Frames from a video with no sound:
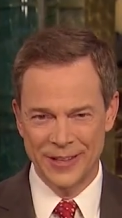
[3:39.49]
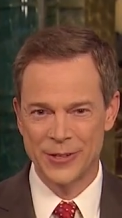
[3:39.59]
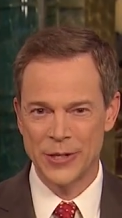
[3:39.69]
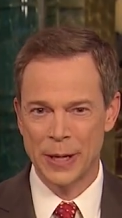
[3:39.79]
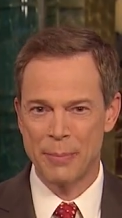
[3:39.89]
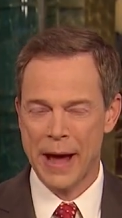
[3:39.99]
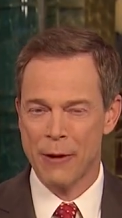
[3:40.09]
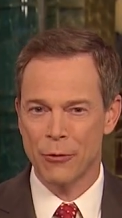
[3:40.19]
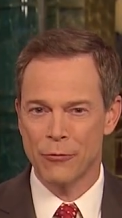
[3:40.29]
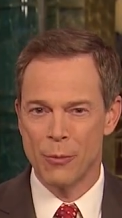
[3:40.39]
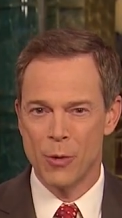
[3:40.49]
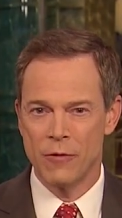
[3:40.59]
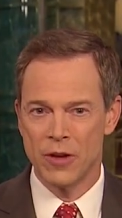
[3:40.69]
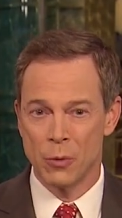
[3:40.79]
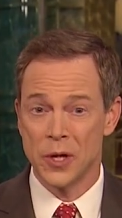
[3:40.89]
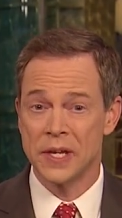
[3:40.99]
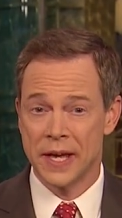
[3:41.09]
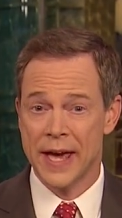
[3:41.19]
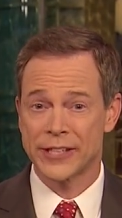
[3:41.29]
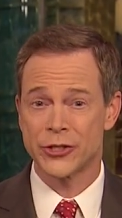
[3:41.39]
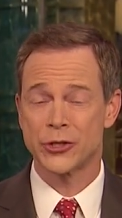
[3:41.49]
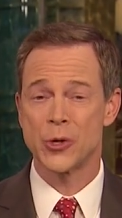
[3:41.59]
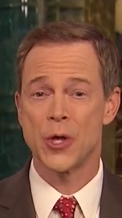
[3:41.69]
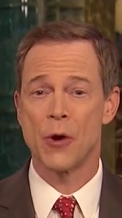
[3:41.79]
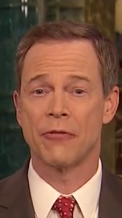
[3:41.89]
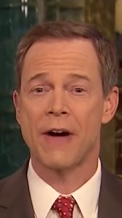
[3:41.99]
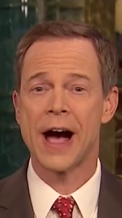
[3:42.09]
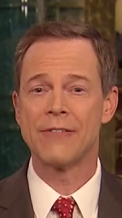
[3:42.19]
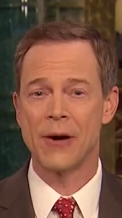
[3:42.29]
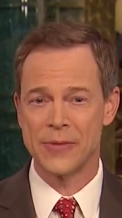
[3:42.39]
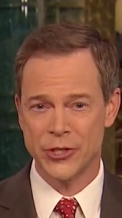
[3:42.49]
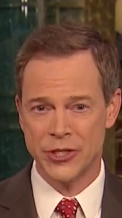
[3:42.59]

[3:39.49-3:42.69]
Looks like a powerful movie. Well, you can catch Studio five on the